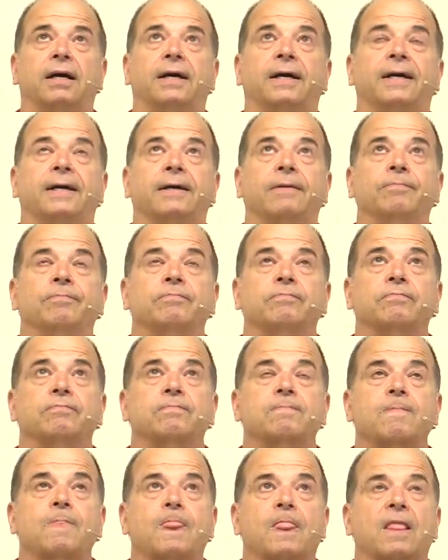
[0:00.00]
um,
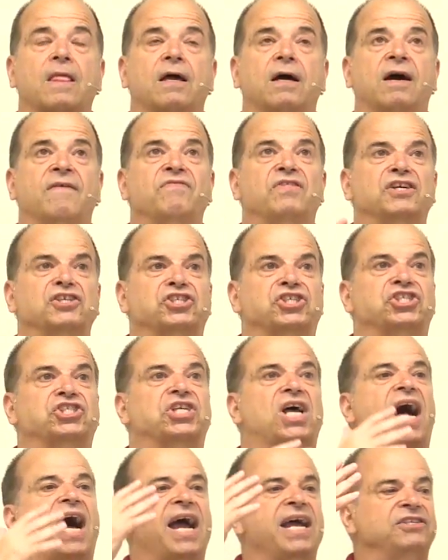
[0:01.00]
of the
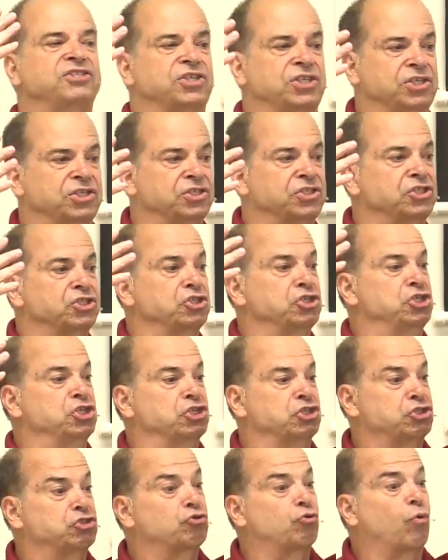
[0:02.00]
sizes
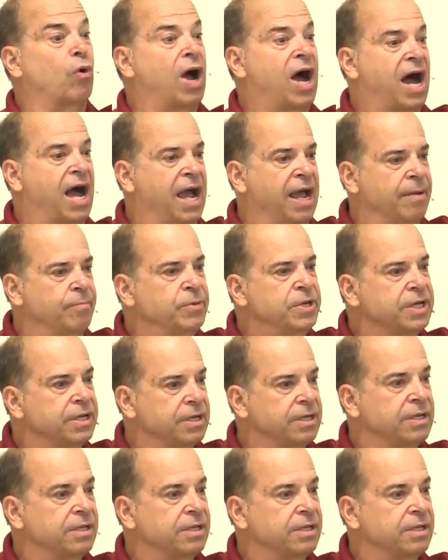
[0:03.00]
described,